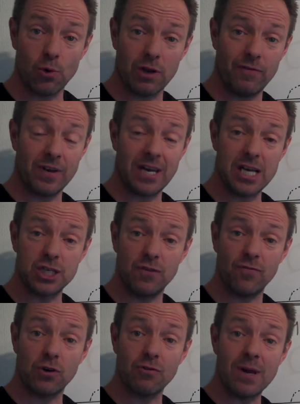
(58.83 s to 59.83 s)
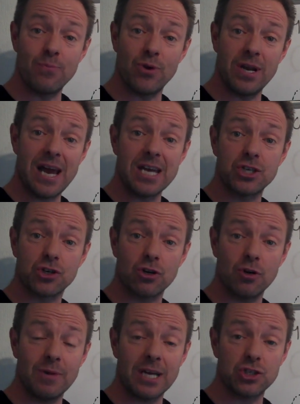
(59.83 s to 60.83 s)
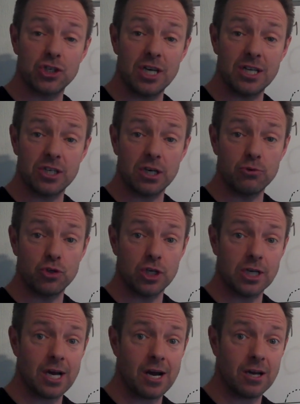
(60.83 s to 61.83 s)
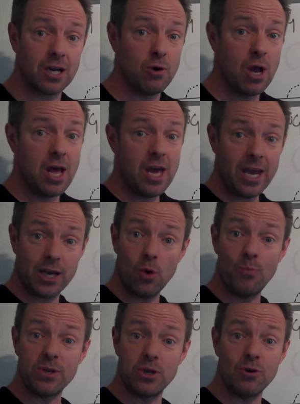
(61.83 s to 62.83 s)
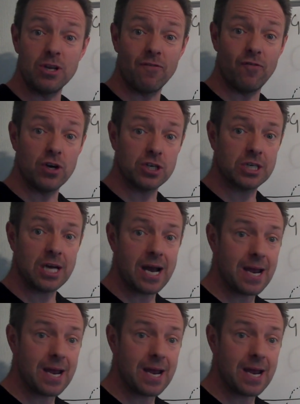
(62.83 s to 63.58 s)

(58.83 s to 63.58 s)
qualification for Great Britain Age Group next year to go to Chicago. It could be doing your first